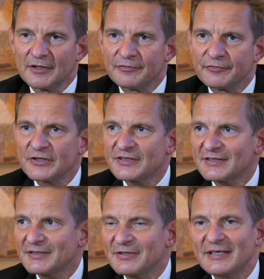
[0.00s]

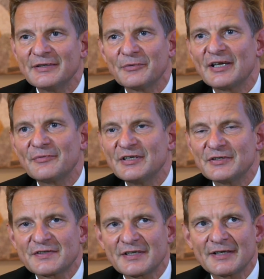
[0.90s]
First, in a way, we
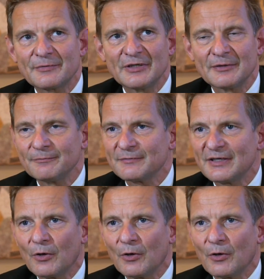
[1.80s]
need to say, well,